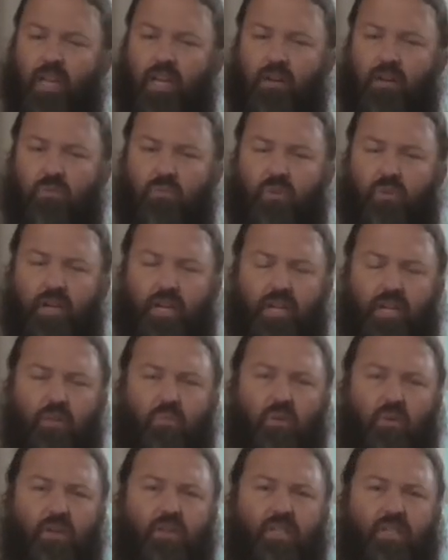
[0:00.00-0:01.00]
And it
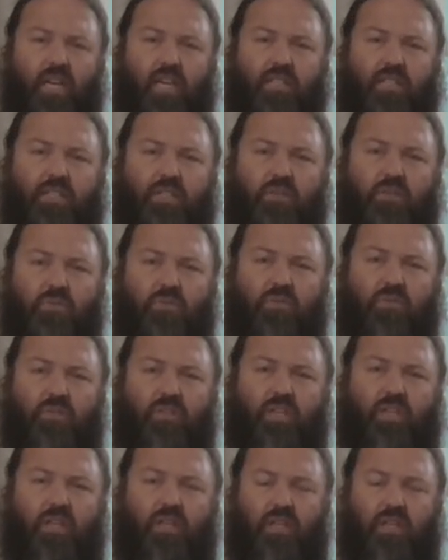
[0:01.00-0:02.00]
really wasn't until
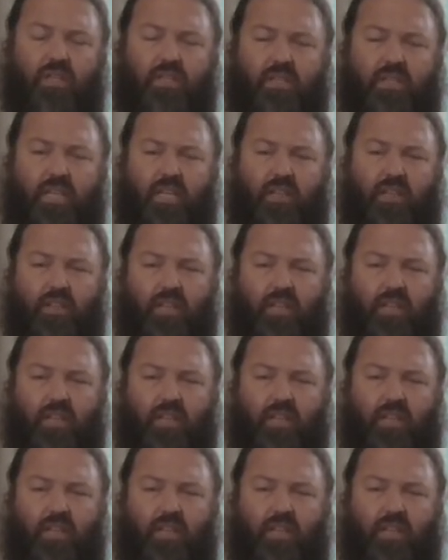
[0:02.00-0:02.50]
you see